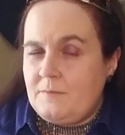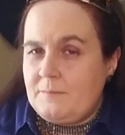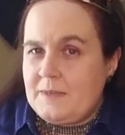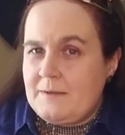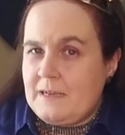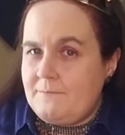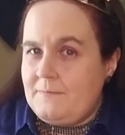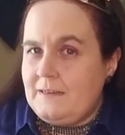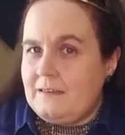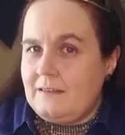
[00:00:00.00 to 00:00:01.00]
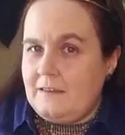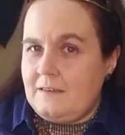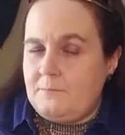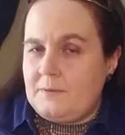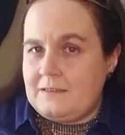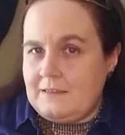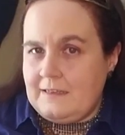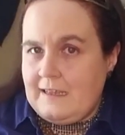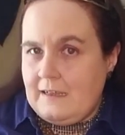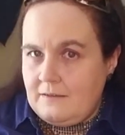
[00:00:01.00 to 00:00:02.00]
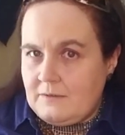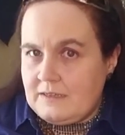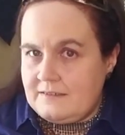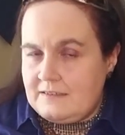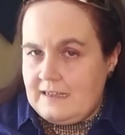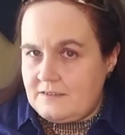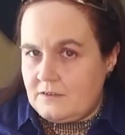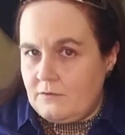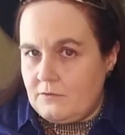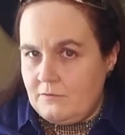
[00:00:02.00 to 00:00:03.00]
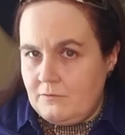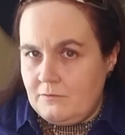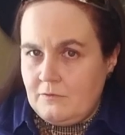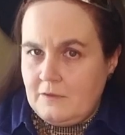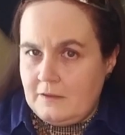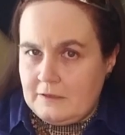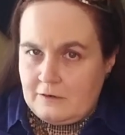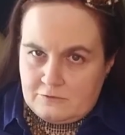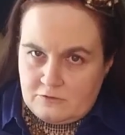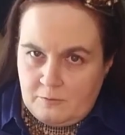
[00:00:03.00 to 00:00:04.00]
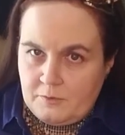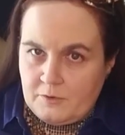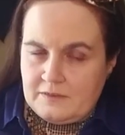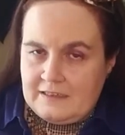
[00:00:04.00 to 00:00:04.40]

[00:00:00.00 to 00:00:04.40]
But it might be a little bit delayed because it has to go through the liquor control board,